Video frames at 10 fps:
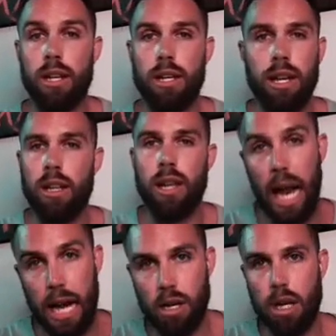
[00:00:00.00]
And again,
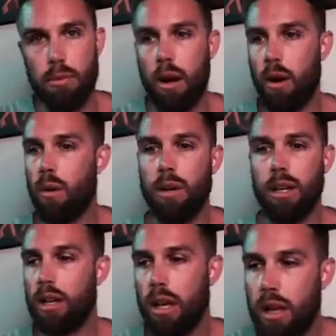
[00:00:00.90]
like I talked about,
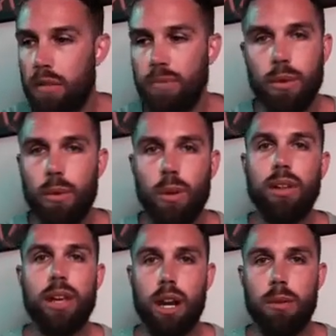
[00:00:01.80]
like we
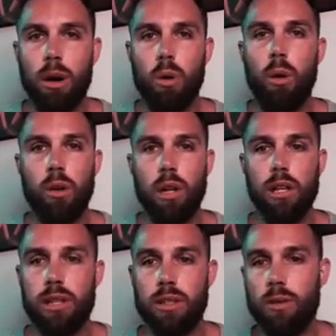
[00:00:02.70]
only care about quality
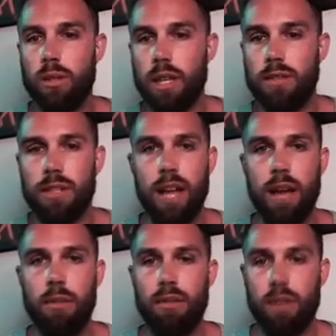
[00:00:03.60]
leads. Who gives a
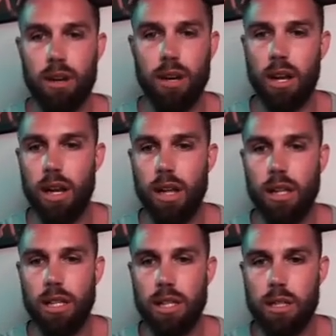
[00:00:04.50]
damn if they're
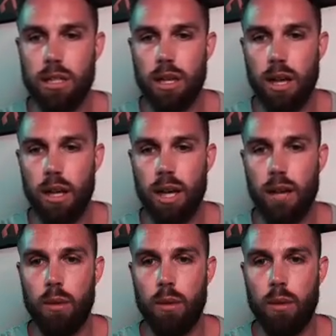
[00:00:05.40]
leads, okay?